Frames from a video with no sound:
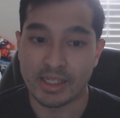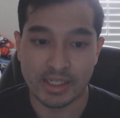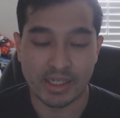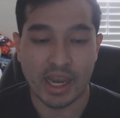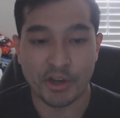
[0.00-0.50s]

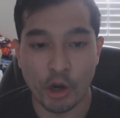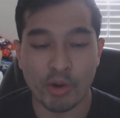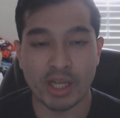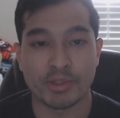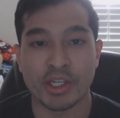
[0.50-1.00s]
I know what
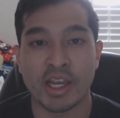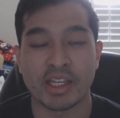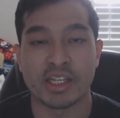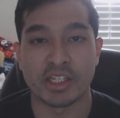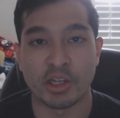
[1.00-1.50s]
I'm saying
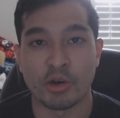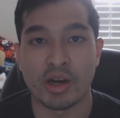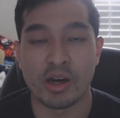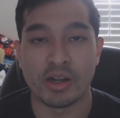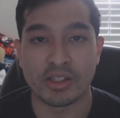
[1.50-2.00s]
is a
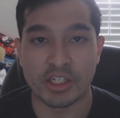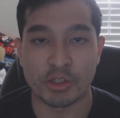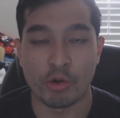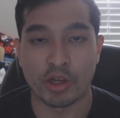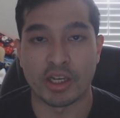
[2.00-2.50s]
little
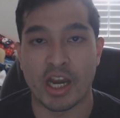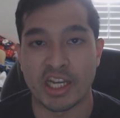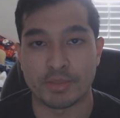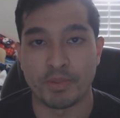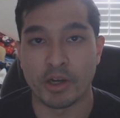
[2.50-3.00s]

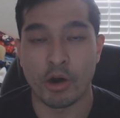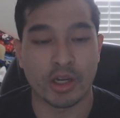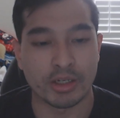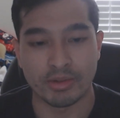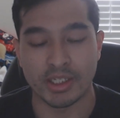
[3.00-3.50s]
disorganized, but all I
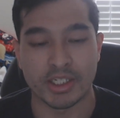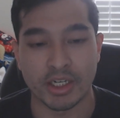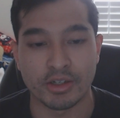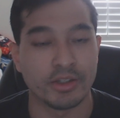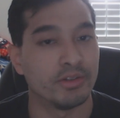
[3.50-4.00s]
can really
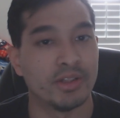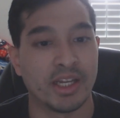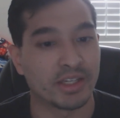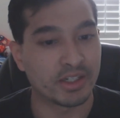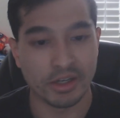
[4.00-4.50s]
tell you,
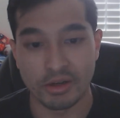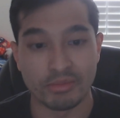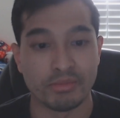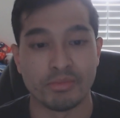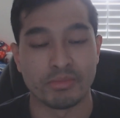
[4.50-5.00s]
like,
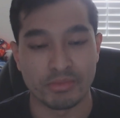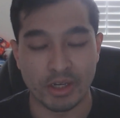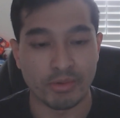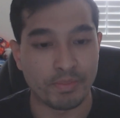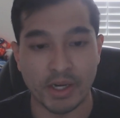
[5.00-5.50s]
and
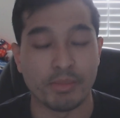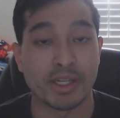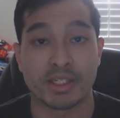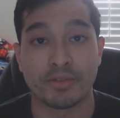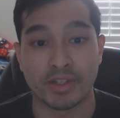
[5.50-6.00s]
repeating
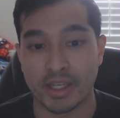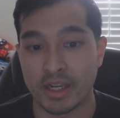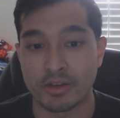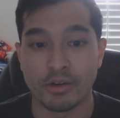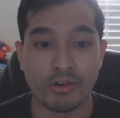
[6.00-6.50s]
myself
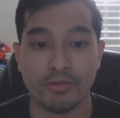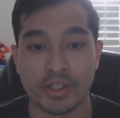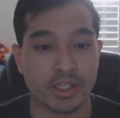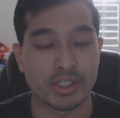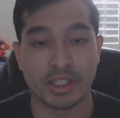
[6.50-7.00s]
again, hopefully it
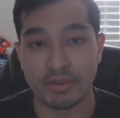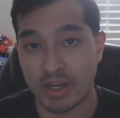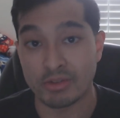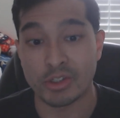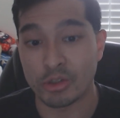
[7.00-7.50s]
doesn't give
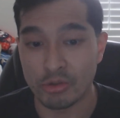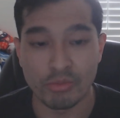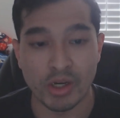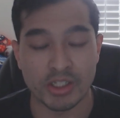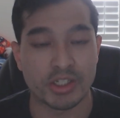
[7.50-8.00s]
out too
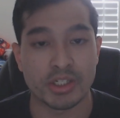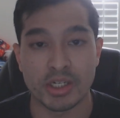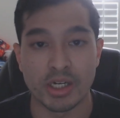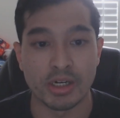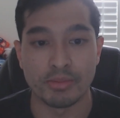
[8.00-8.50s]
much
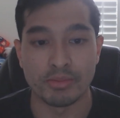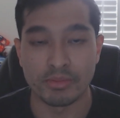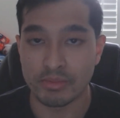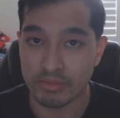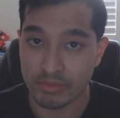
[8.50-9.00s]

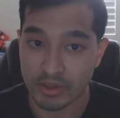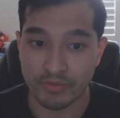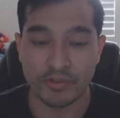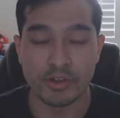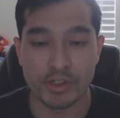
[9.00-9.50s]

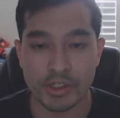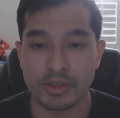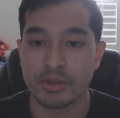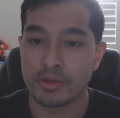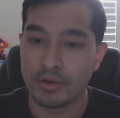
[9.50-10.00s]
confusion.
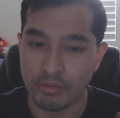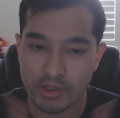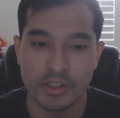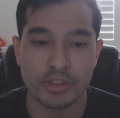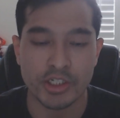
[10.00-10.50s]

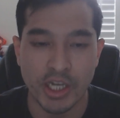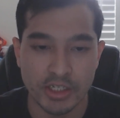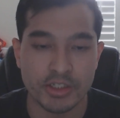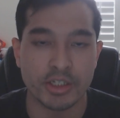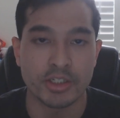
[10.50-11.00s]
Winter
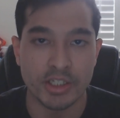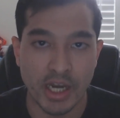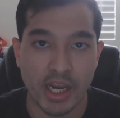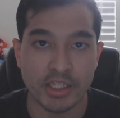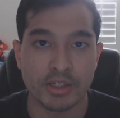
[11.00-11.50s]
changed
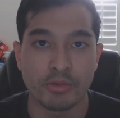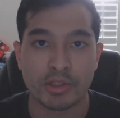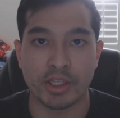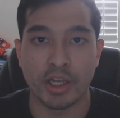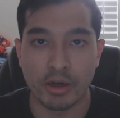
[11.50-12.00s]
sides
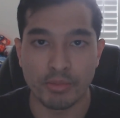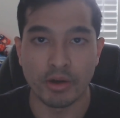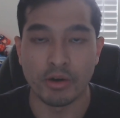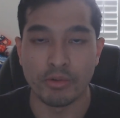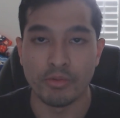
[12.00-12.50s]
with the help of